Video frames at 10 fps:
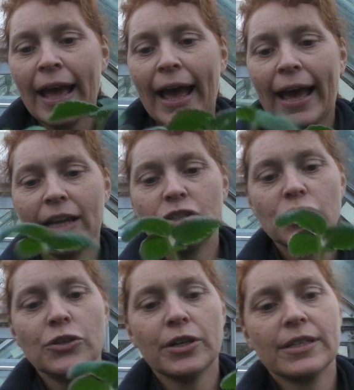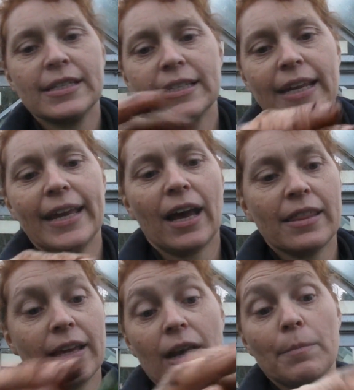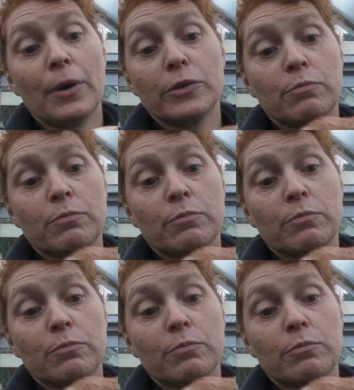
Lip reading: and you can see, I think I most